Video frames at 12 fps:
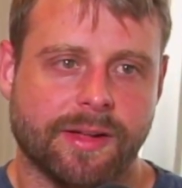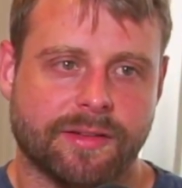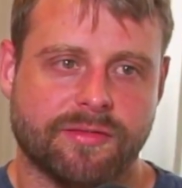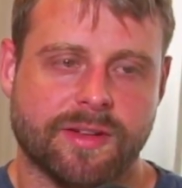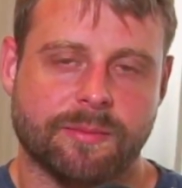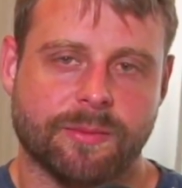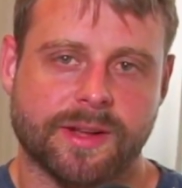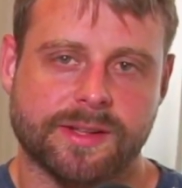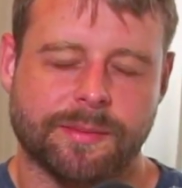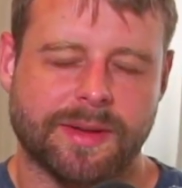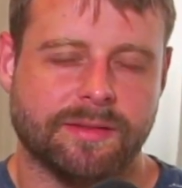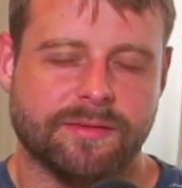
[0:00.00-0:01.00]
like
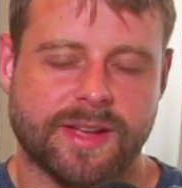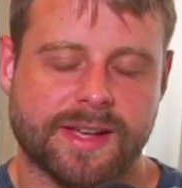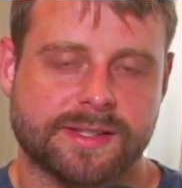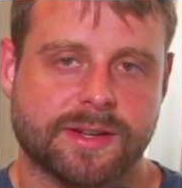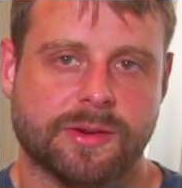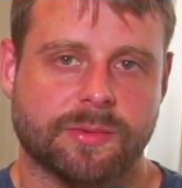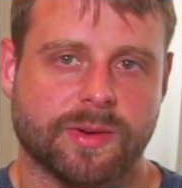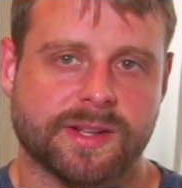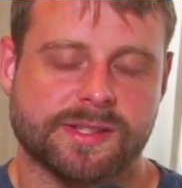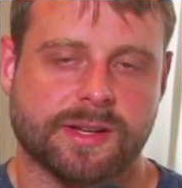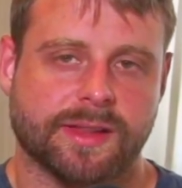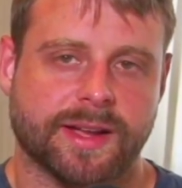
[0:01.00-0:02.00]
VS Code
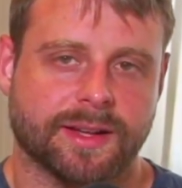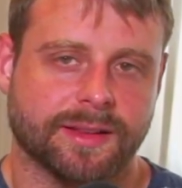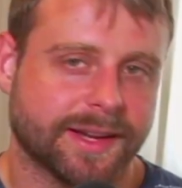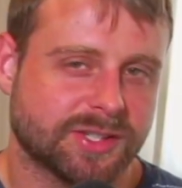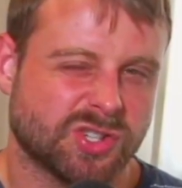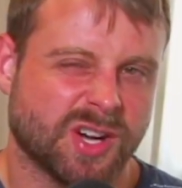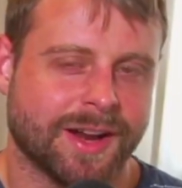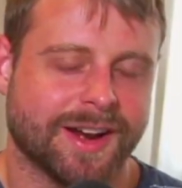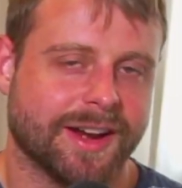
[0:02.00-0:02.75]
runs on like Electron,